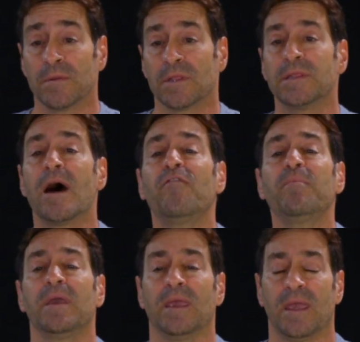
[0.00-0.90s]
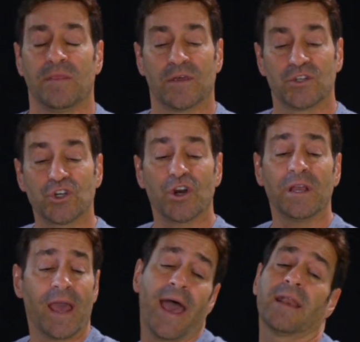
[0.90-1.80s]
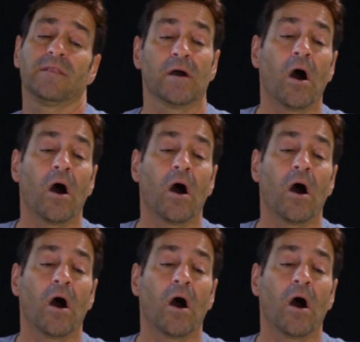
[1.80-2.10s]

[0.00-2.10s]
love me in the journey ahead, and the